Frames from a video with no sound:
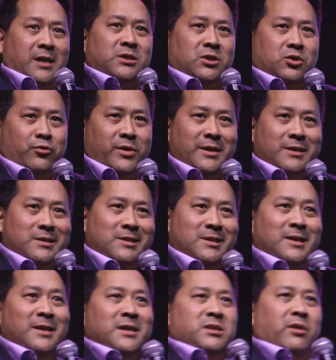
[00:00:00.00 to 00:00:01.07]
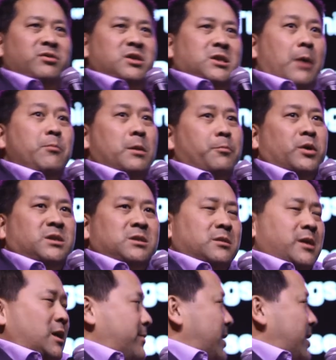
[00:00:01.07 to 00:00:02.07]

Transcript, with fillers: not strings. So if someone puts in the